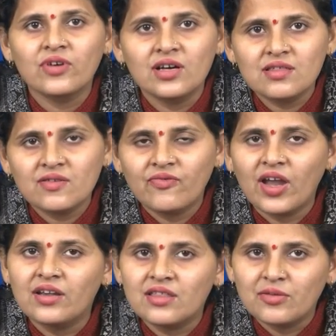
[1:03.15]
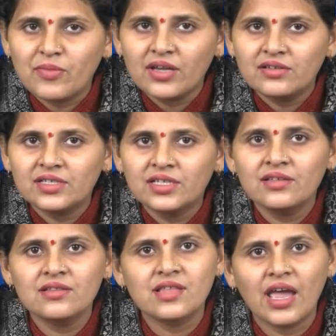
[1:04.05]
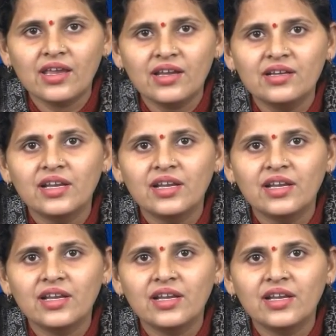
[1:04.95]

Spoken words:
First, find symmetry. Second,